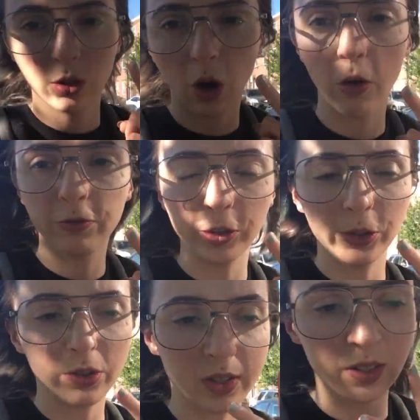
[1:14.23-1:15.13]
has two Whole
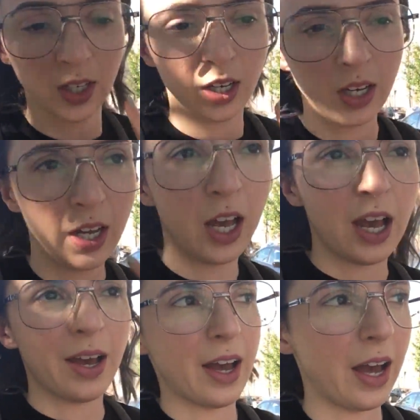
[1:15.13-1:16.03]
Foods.
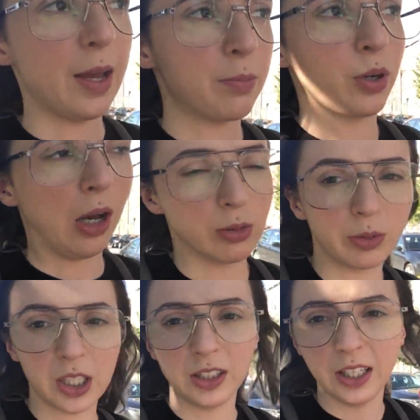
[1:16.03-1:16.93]
I
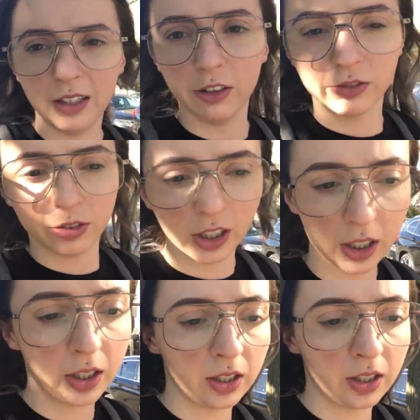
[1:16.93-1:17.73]
probably live